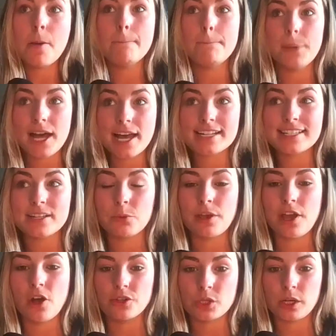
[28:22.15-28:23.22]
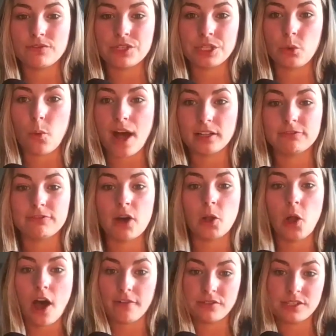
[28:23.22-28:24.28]
But we also have seen the Wild fall
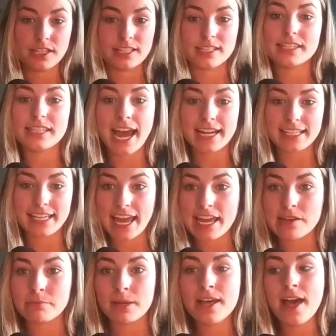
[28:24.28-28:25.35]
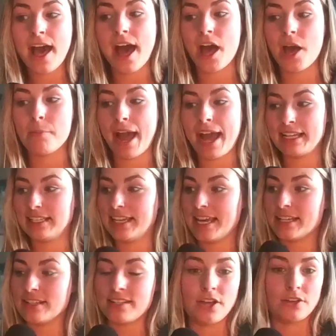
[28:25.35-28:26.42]
off since that game. Um, I
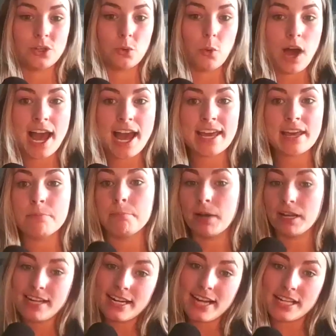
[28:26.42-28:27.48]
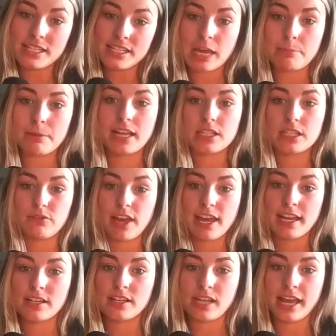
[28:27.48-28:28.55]
can't tell you why. Monday night's game against
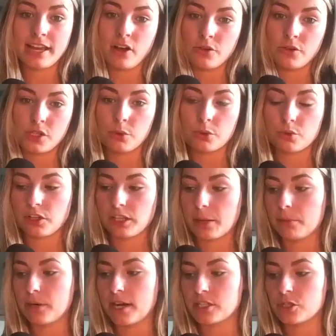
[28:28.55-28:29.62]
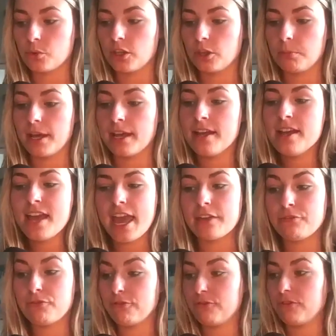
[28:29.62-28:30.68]
Vegas, I also was really impressed with. But
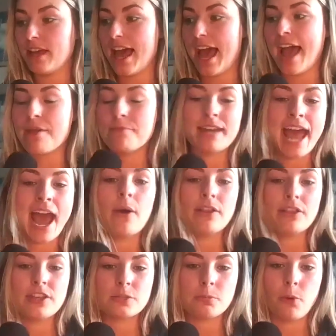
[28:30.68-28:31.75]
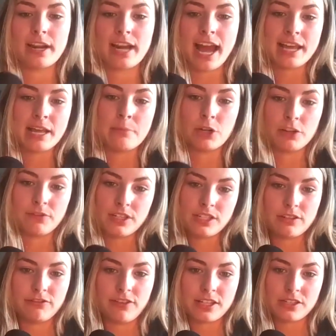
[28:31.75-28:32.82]
if I now at this point, I am
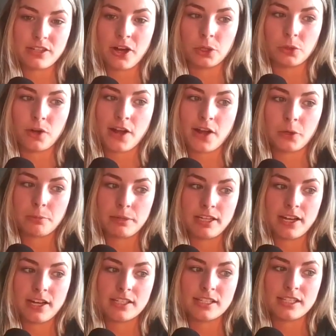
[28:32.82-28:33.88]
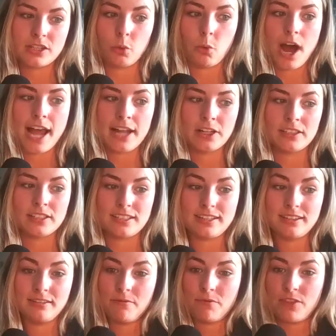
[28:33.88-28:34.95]
nervous to face Colorado because the Wild
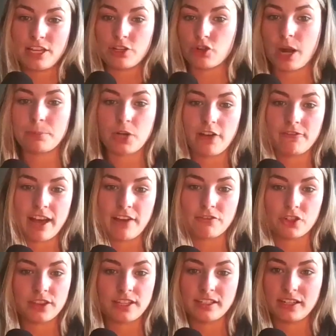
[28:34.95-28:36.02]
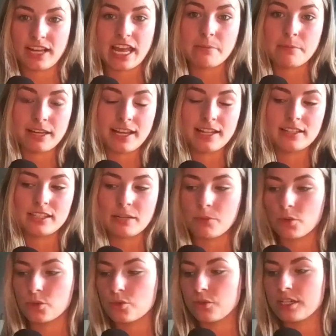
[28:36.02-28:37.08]
they dropped off after their game against them
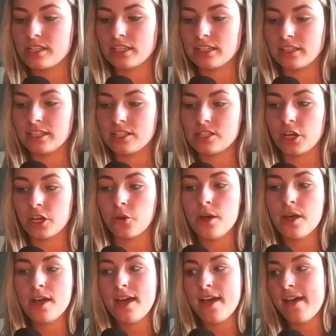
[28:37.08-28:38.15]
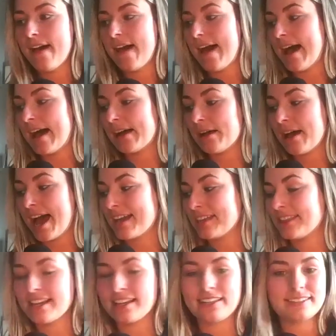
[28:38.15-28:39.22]
most recently. So uh,
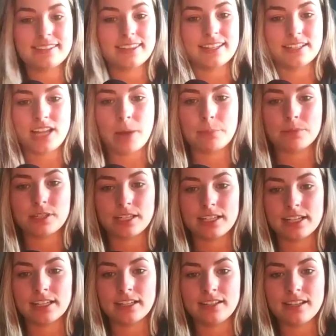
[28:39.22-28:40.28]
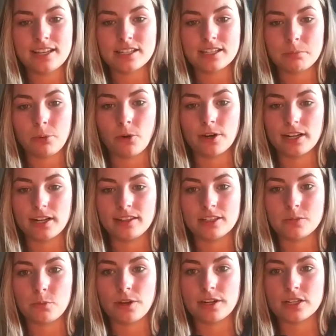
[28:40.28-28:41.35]
I think the top seeding is important at
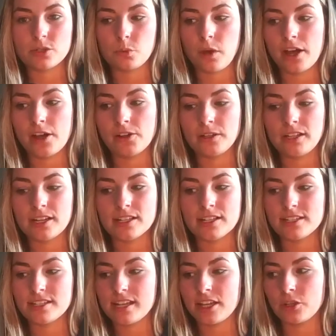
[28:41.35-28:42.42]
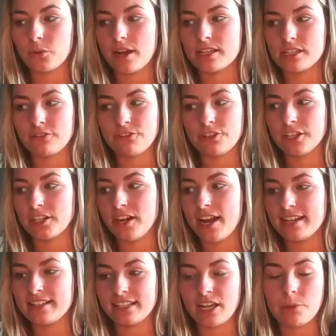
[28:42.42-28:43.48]
this point as well, because otherwise, if you're
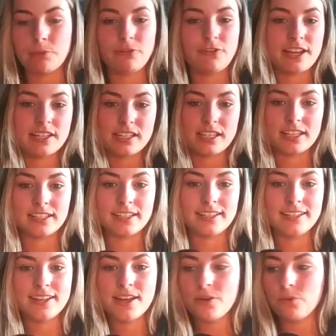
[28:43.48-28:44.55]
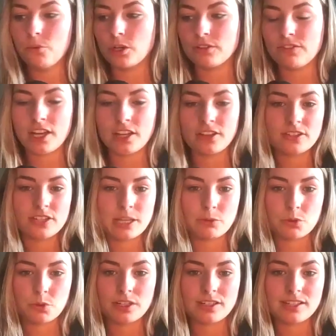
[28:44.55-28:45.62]
ending up facing one of the other
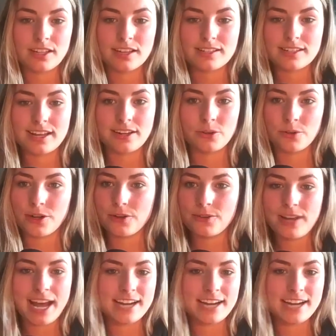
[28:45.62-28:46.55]
teams we discussed, I don't know.